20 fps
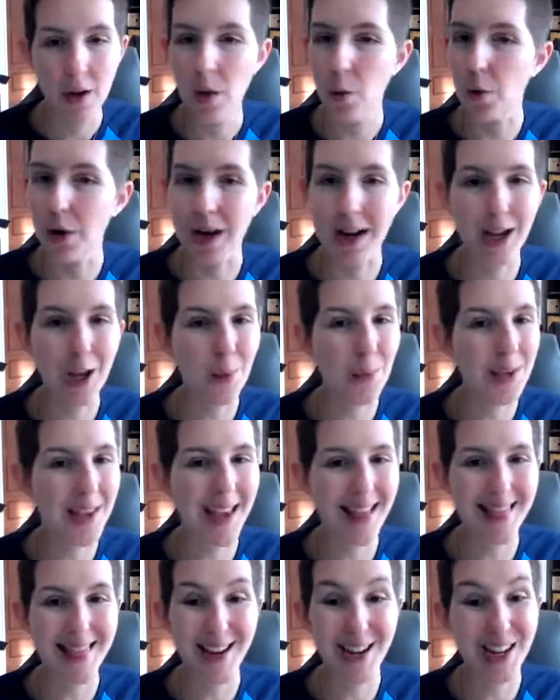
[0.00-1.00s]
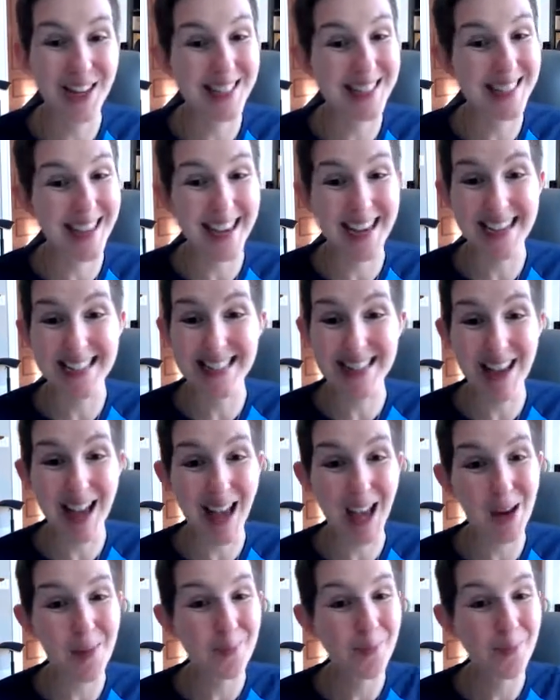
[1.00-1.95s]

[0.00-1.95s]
We're going to help you get there. Because like I said,